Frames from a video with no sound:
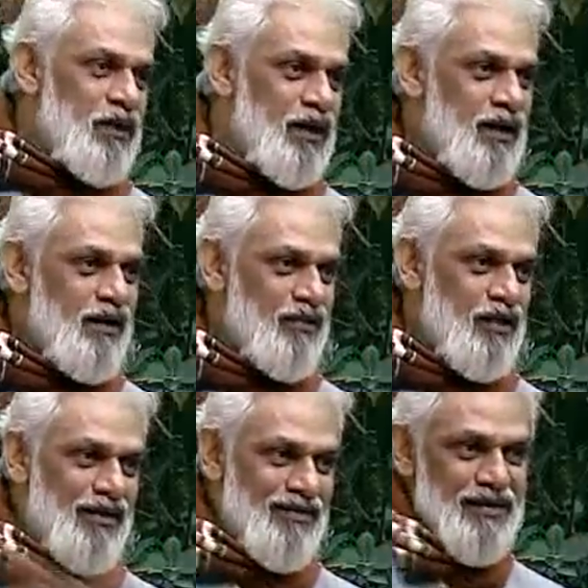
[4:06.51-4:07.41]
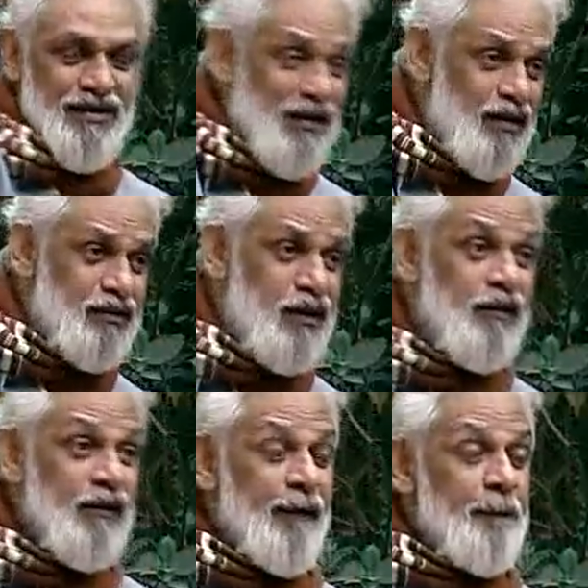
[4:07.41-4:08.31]
Anna Hazare is sitting here
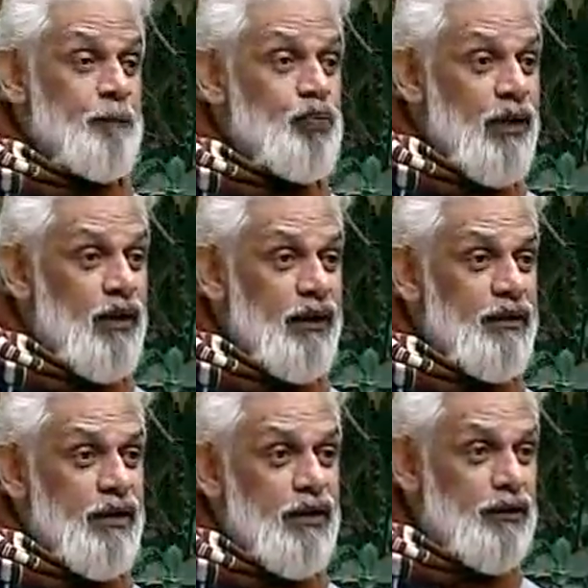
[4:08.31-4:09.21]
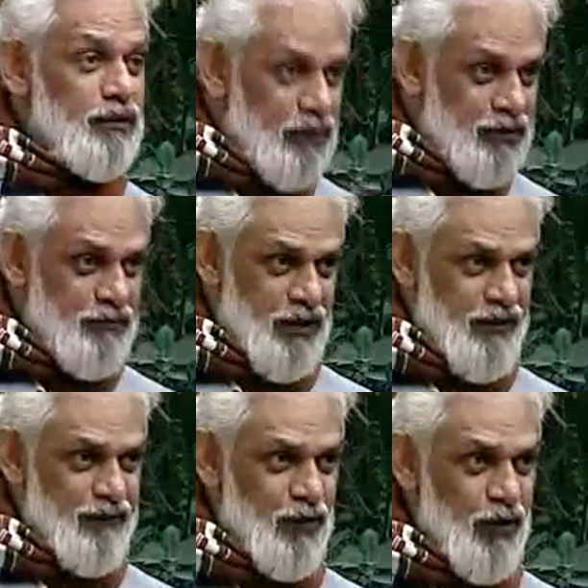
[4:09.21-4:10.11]
there, and uh, the
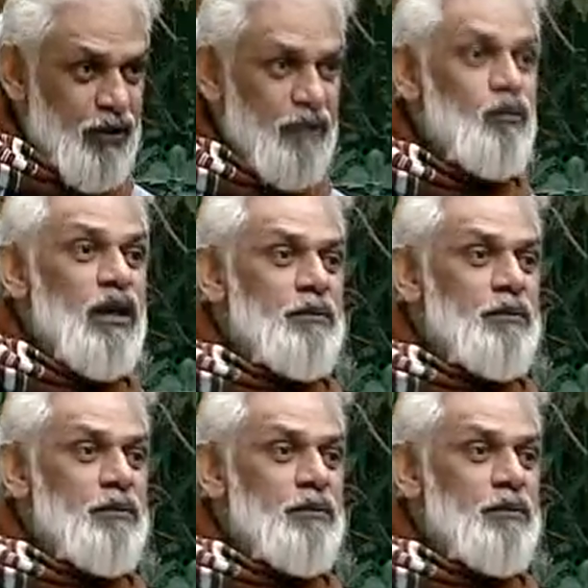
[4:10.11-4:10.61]
world is following him.